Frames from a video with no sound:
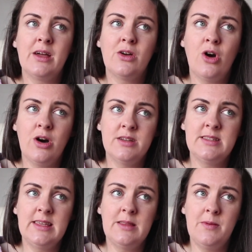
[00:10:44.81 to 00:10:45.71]

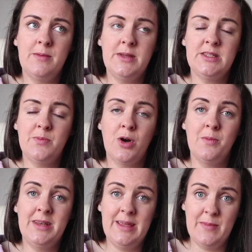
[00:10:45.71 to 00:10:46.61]
causing the baby to
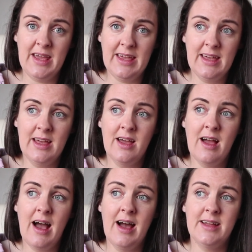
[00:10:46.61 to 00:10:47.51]
become anemic,
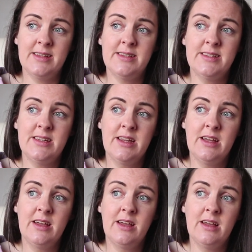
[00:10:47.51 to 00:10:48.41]
and
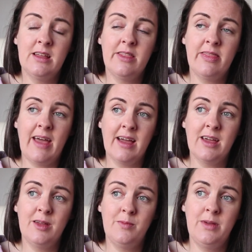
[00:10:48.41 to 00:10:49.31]
that
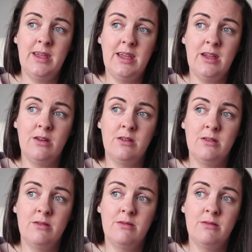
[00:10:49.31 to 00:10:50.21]
can be
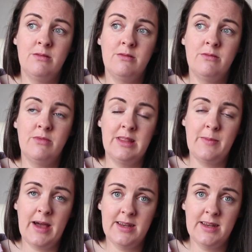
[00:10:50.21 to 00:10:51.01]
really